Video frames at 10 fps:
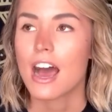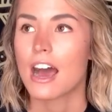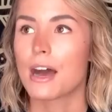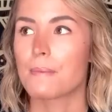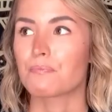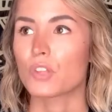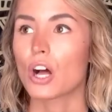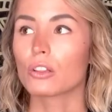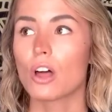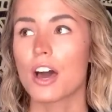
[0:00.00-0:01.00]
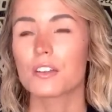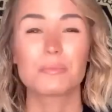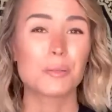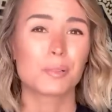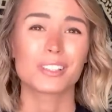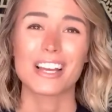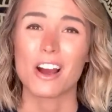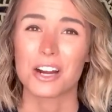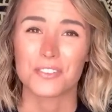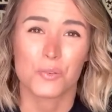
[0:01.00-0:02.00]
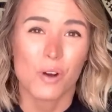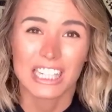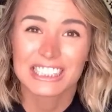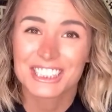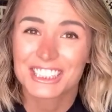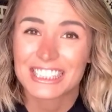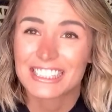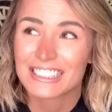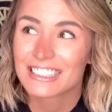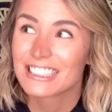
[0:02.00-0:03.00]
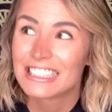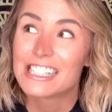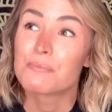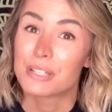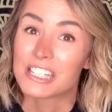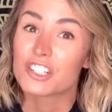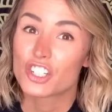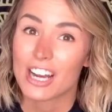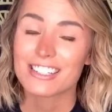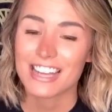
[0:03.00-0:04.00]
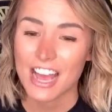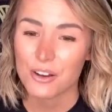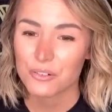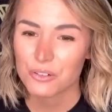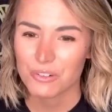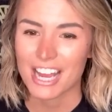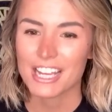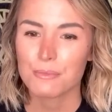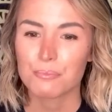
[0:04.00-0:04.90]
A lot of people like Harvey Weinstein being shut down, right?